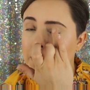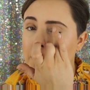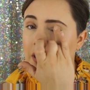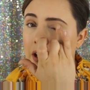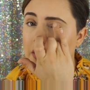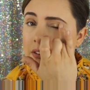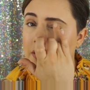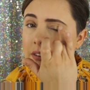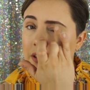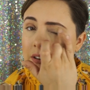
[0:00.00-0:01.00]
going to start in the
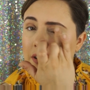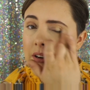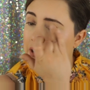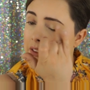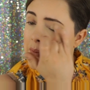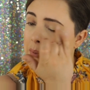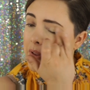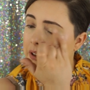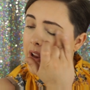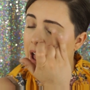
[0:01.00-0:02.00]
center and then
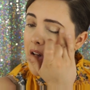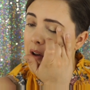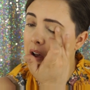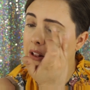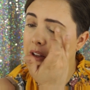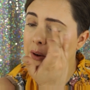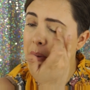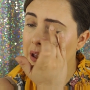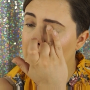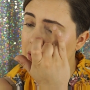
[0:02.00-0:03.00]
blend it out. A little
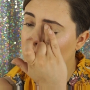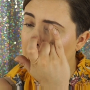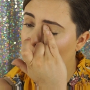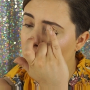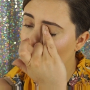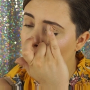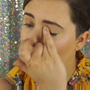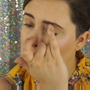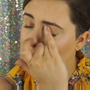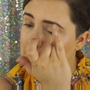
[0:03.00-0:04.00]
bit goes a long
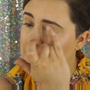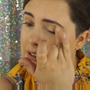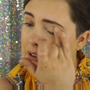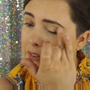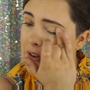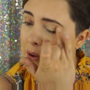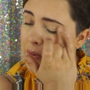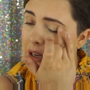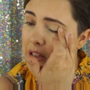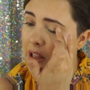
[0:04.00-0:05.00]
way with this stuff. You
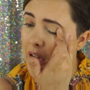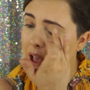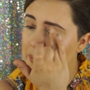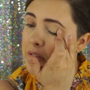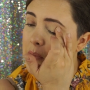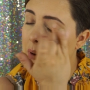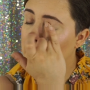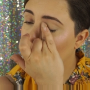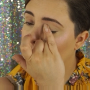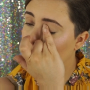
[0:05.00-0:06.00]
don't need a lot. The reason
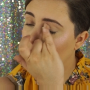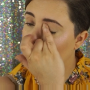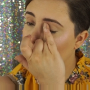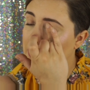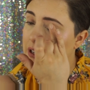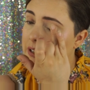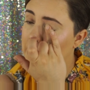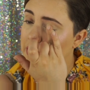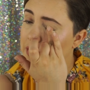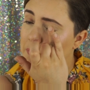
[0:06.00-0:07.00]
why we're going to be using a
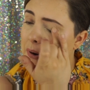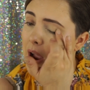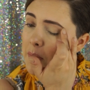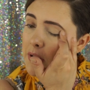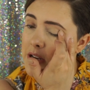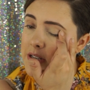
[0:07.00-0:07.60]
tinted primer